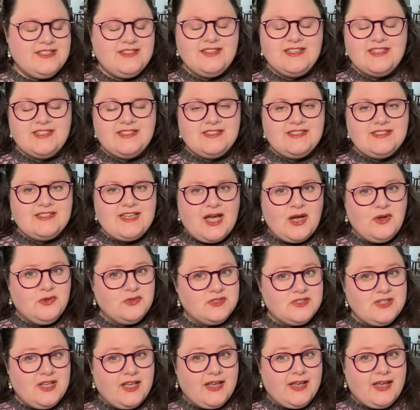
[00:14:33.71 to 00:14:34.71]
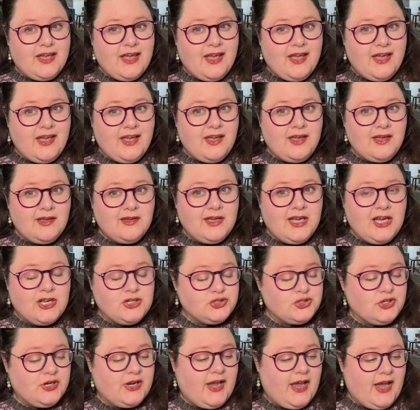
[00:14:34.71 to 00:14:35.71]
This sounds like a
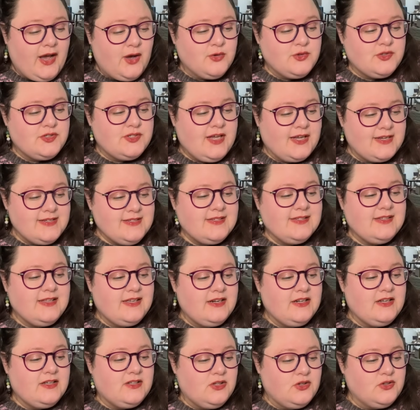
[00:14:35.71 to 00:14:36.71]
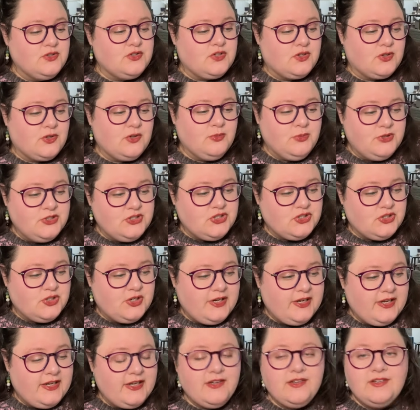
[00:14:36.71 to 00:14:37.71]
country house, isolated, closed circle
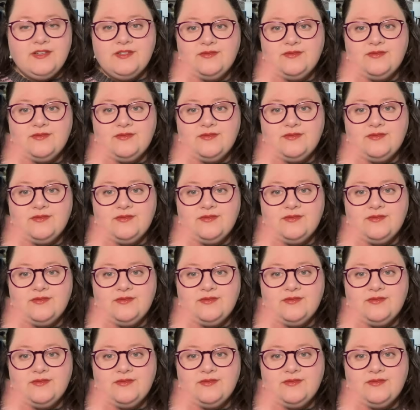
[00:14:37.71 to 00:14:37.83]
mystery.